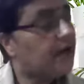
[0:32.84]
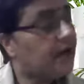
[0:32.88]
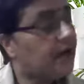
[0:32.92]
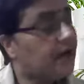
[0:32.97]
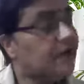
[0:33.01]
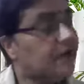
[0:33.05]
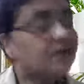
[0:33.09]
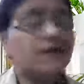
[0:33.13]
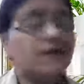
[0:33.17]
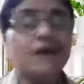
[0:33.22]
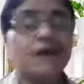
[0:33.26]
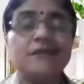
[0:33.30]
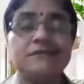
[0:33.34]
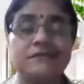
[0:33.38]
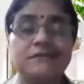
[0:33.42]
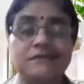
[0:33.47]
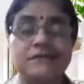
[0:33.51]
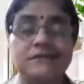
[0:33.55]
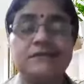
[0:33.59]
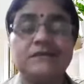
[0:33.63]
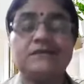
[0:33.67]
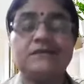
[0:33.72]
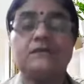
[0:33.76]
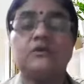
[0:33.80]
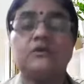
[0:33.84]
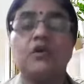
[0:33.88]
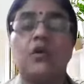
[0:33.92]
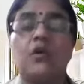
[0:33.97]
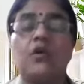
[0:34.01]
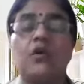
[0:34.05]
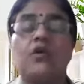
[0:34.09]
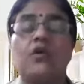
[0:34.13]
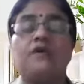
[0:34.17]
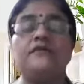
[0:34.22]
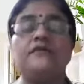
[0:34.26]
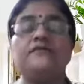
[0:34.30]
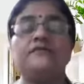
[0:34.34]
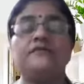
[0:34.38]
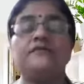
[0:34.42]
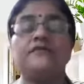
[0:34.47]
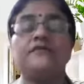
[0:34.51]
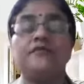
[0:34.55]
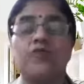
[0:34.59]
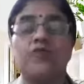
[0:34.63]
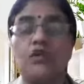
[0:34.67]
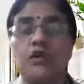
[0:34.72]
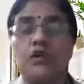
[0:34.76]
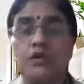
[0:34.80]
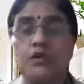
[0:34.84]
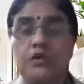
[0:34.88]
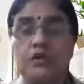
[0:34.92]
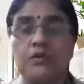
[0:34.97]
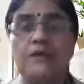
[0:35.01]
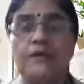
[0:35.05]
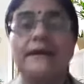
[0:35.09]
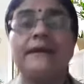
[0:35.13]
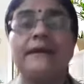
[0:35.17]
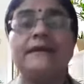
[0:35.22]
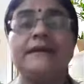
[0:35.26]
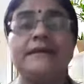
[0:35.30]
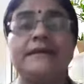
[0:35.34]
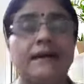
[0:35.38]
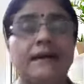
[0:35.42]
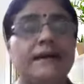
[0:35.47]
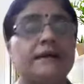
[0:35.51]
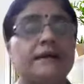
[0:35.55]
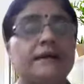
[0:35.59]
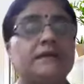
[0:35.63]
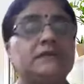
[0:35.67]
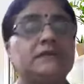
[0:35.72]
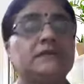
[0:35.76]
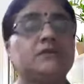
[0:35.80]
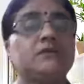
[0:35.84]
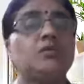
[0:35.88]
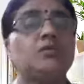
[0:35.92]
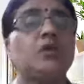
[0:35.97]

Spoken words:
It consists of following things.